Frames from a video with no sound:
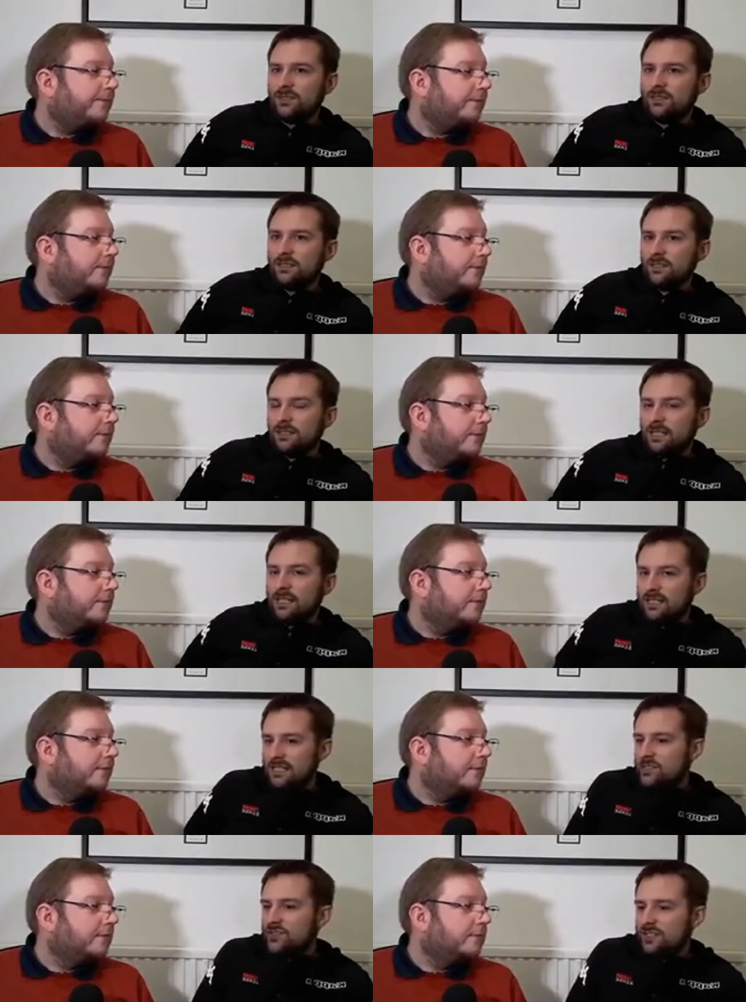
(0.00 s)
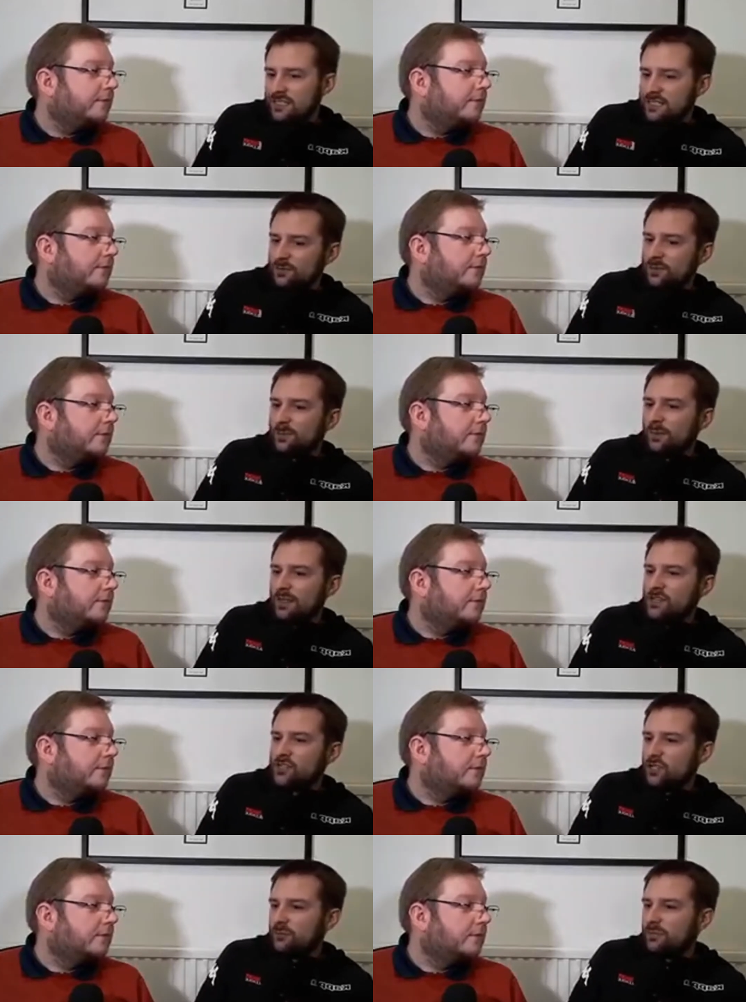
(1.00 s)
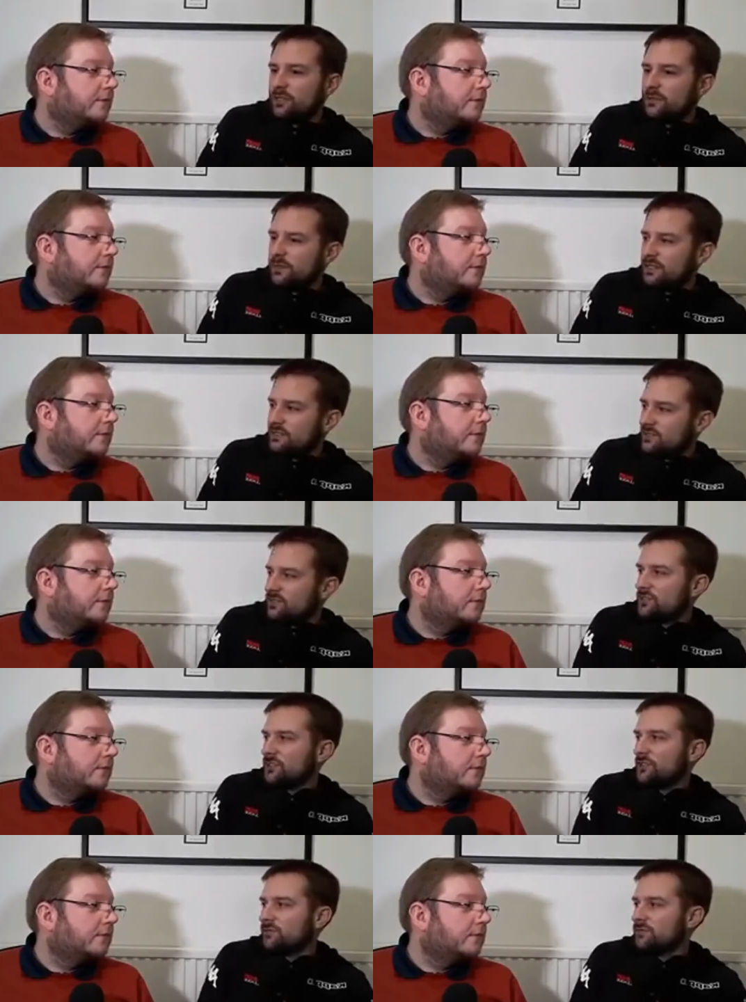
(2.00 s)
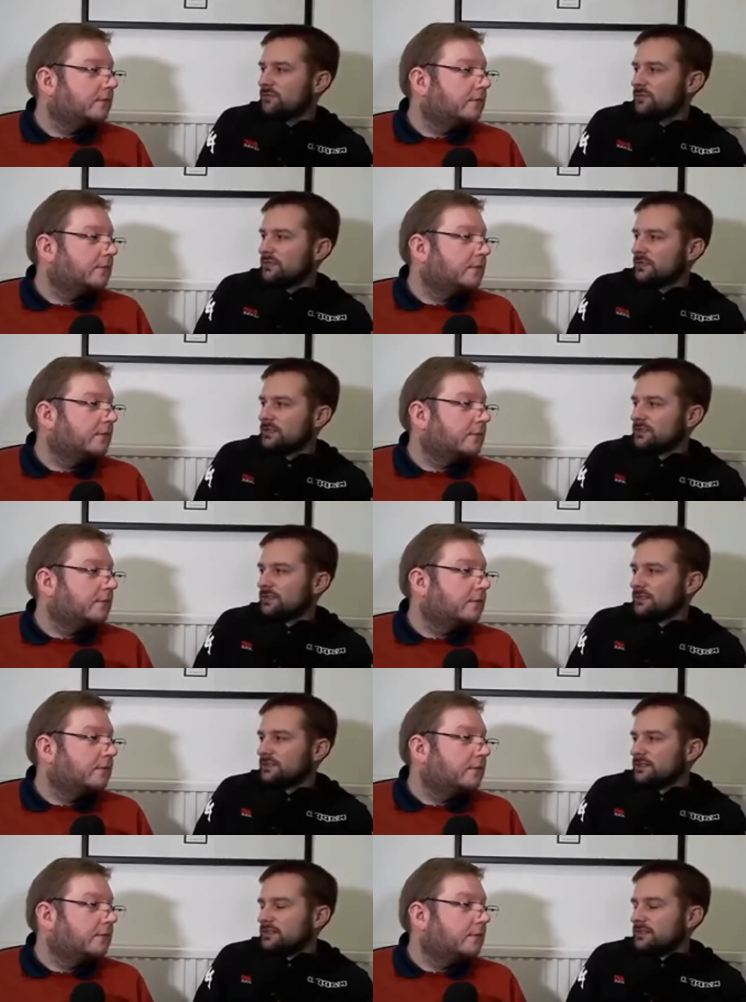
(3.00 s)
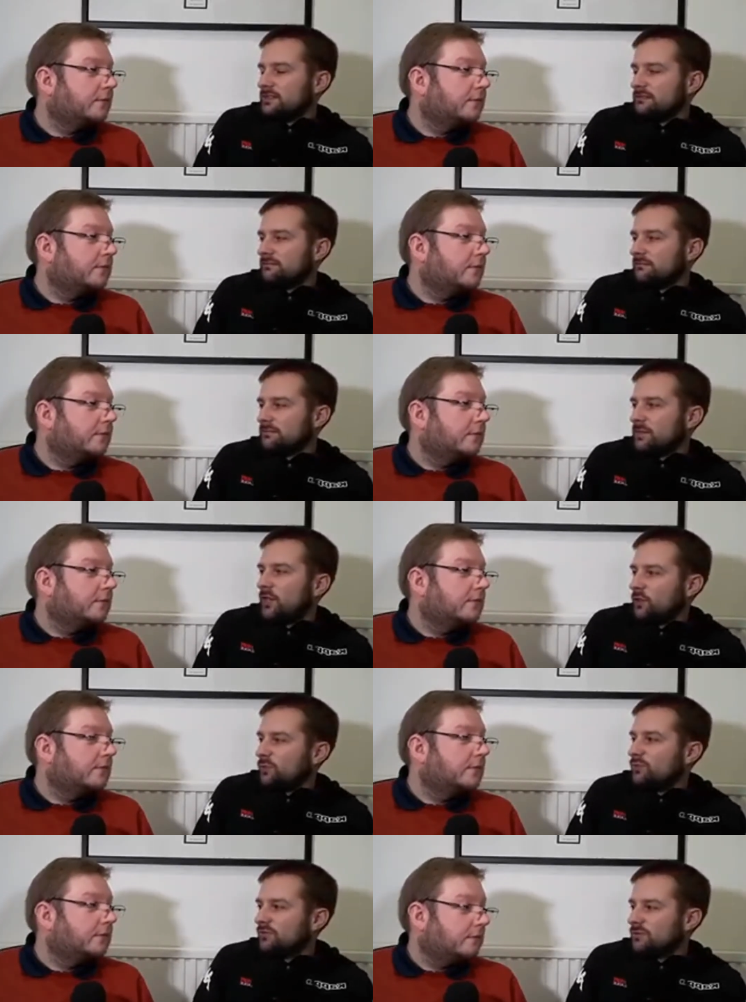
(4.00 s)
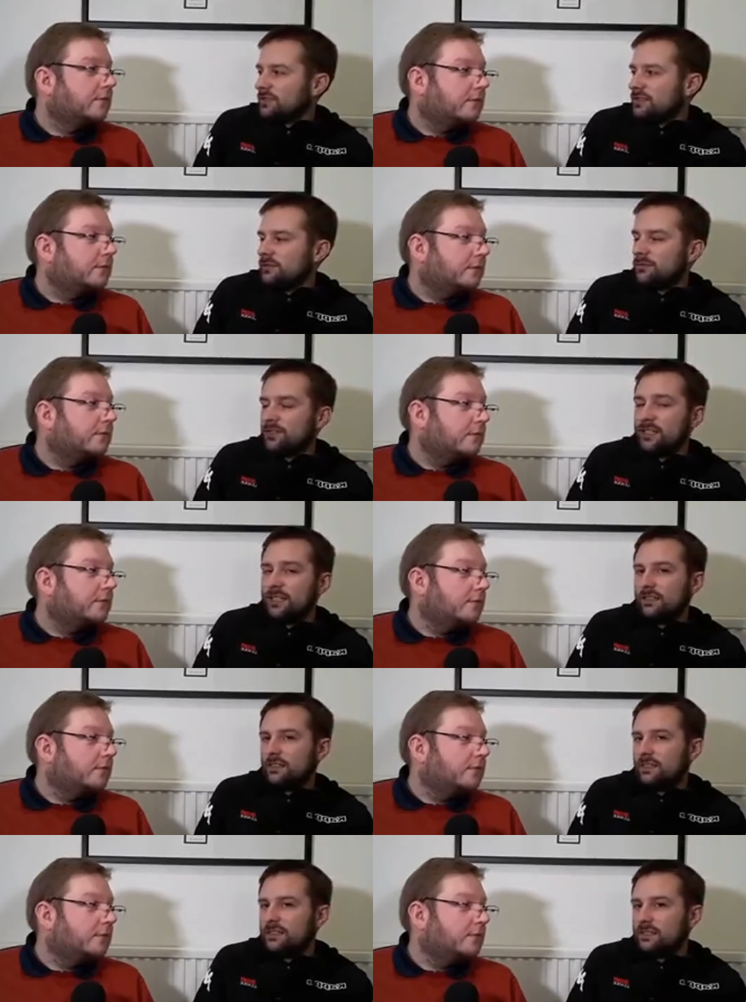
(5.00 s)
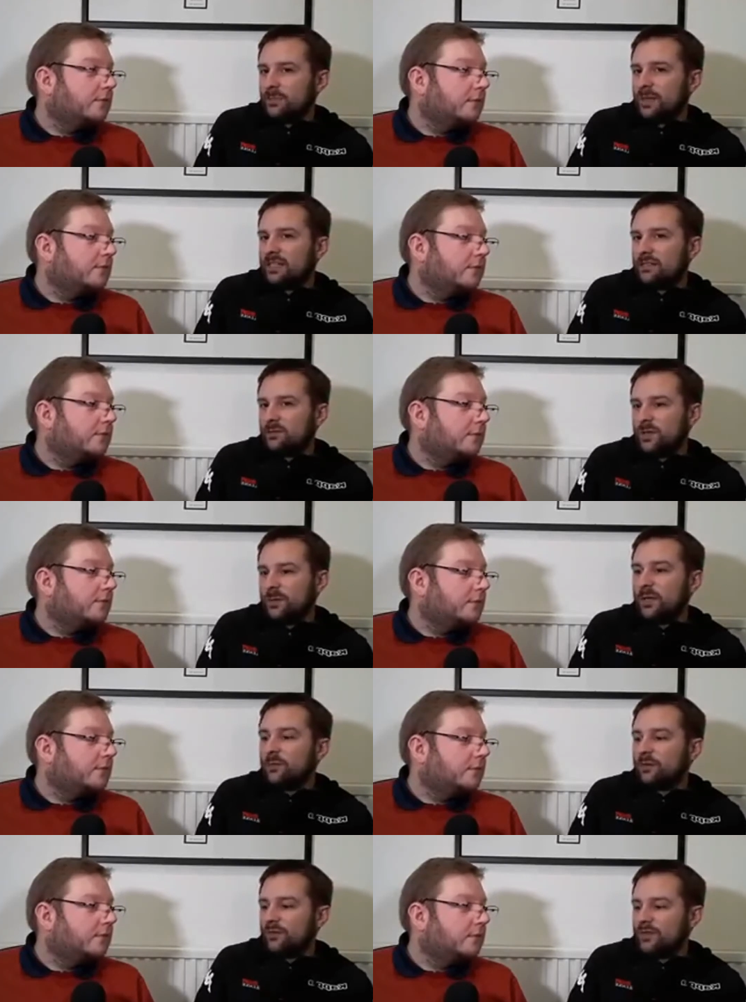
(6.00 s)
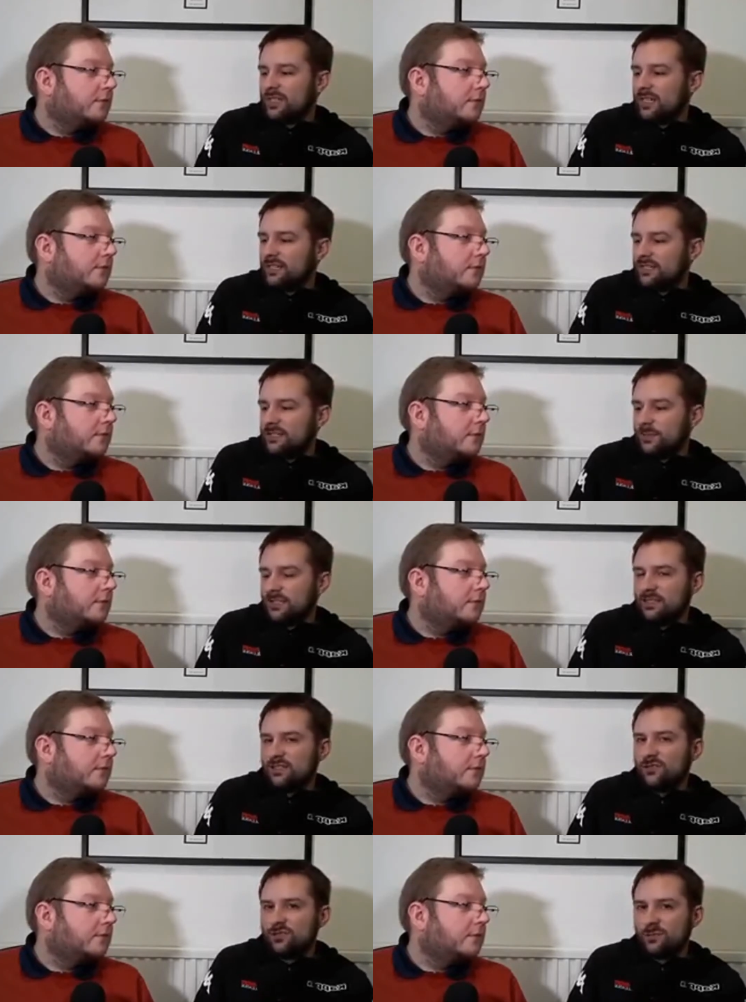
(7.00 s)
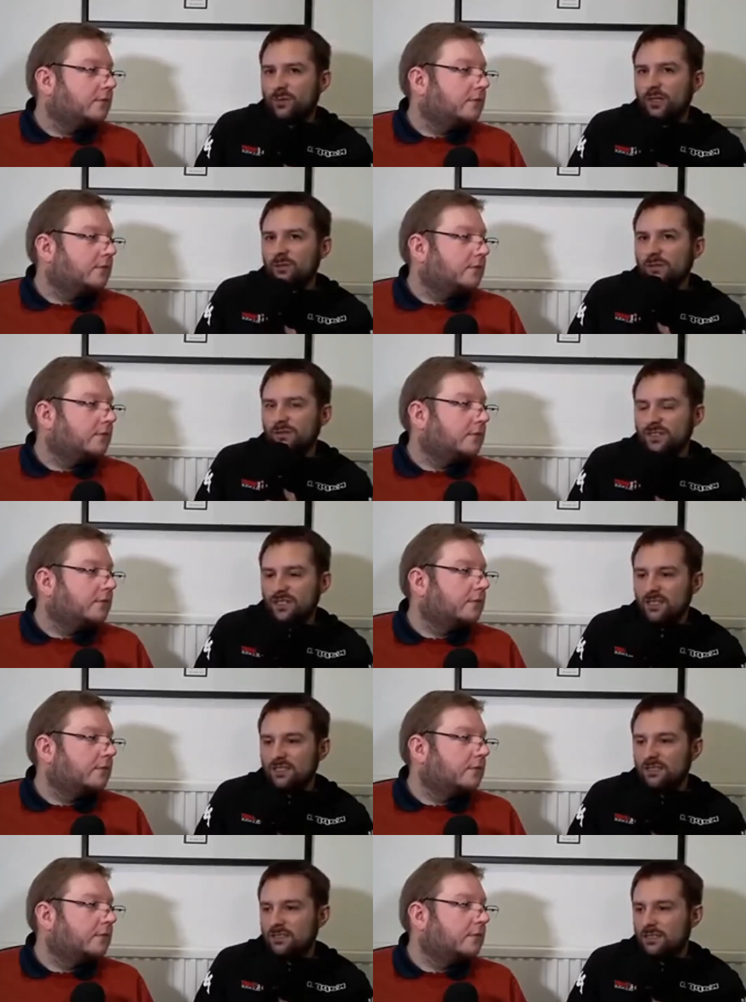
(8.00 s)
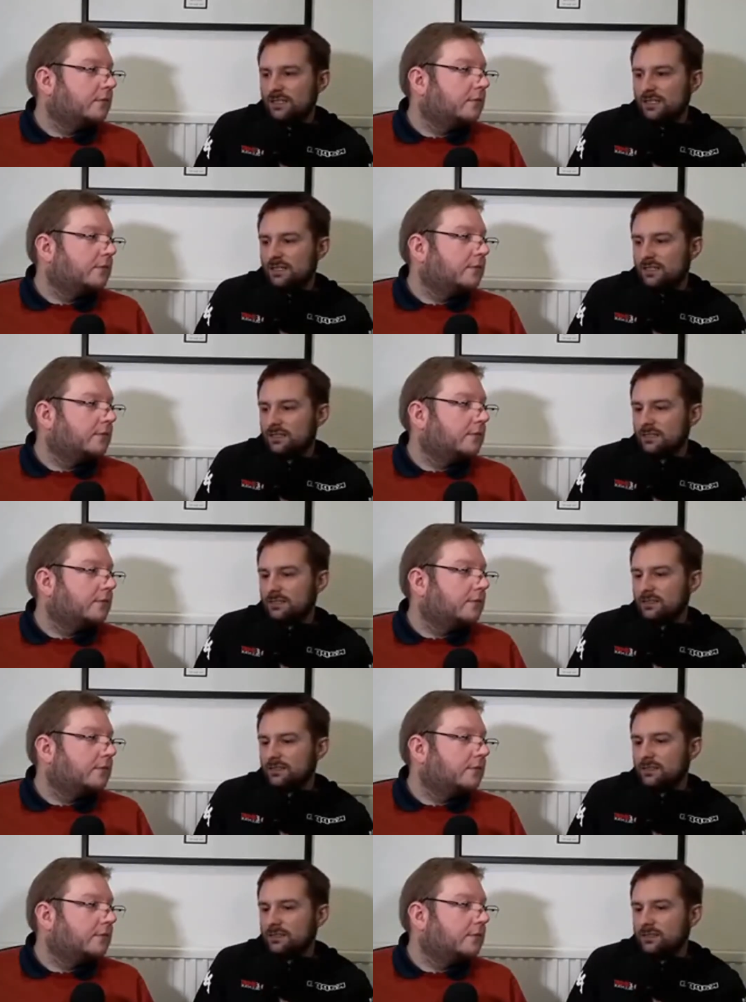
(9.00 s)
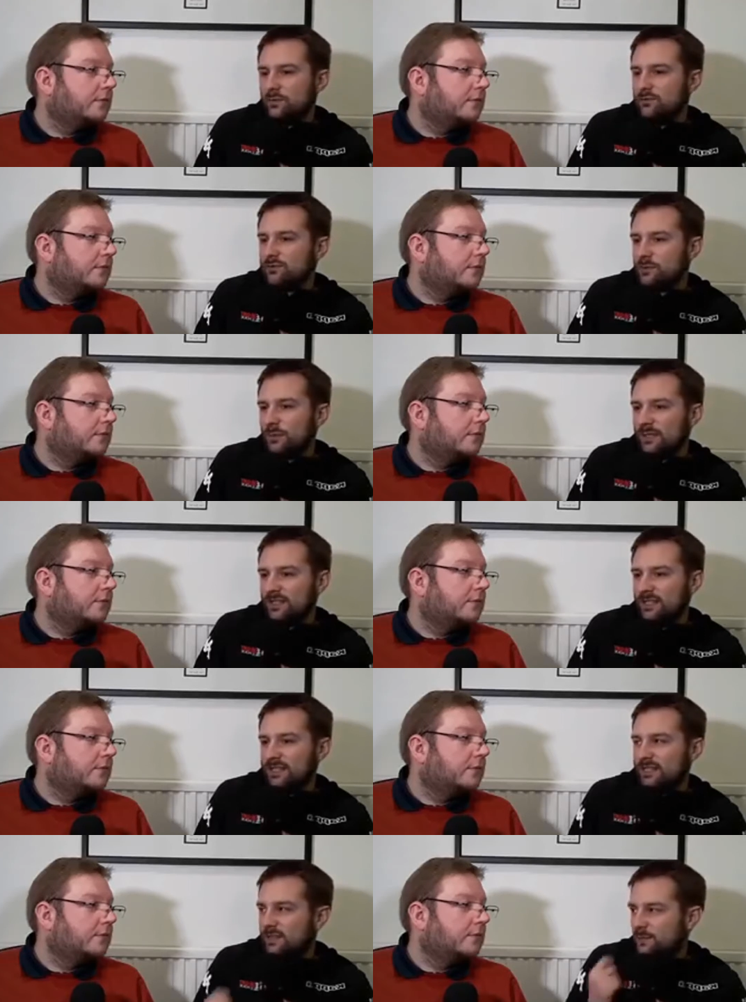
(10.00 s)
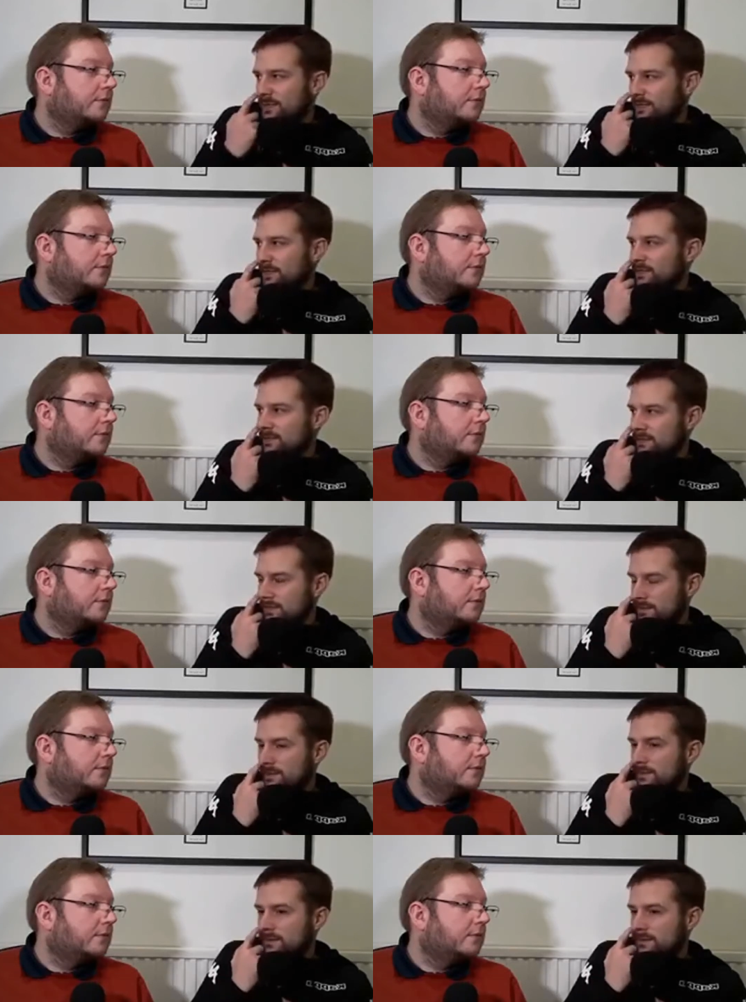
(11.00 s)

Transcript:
Speaker 1: to be. It's interesting because there'll be players chomping at the bit to show Holbrook that they want in. The big, the big one for Saints, the big discussion point with Saints is, you know, who's going to play at halfback because.